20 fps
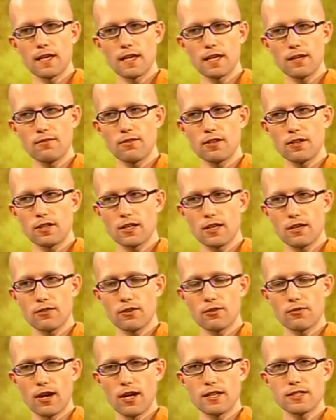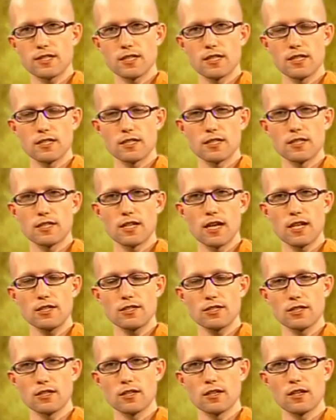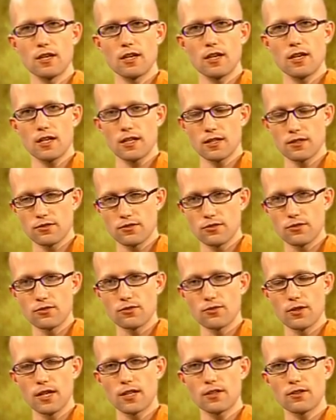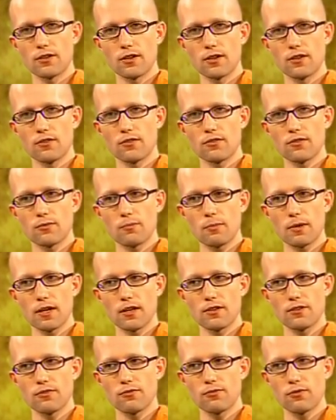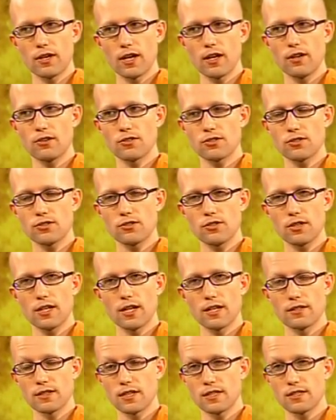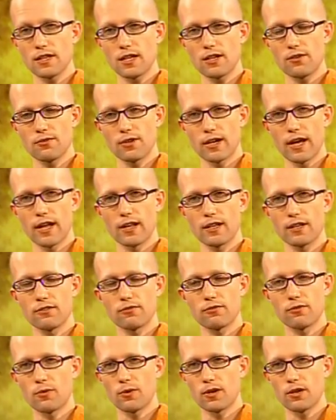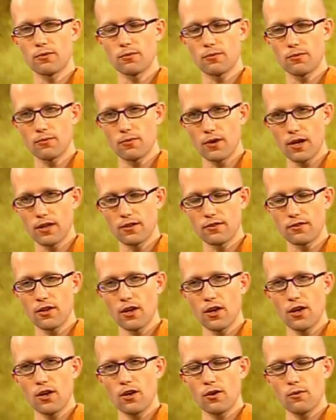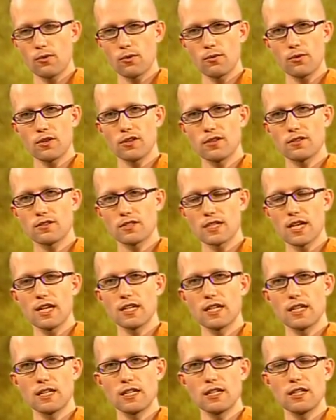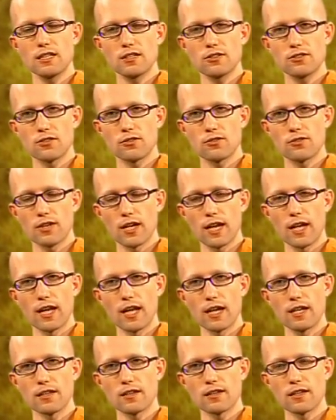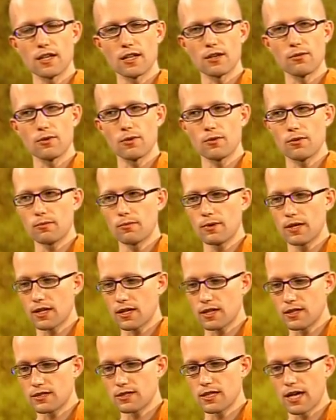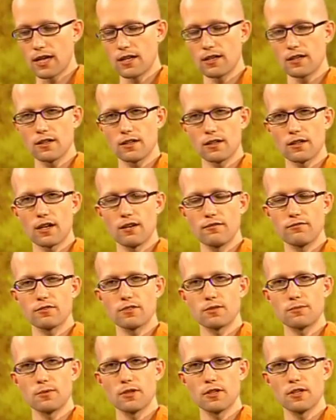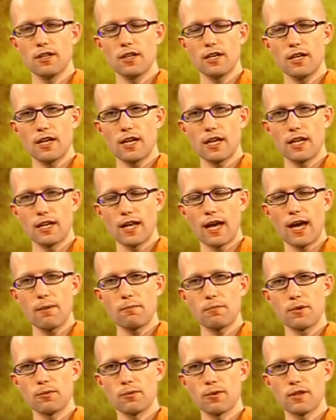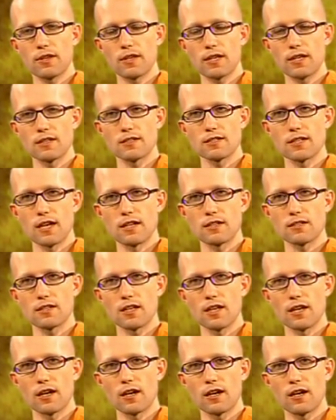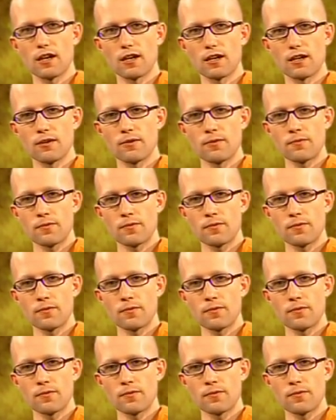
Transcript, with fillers: Even giving rise to this intention is due to ignorance, because if we understood, as I said, reality for what it was, we wouldn't see any need to create anything. We would be content and comfortable and happy with things as they are.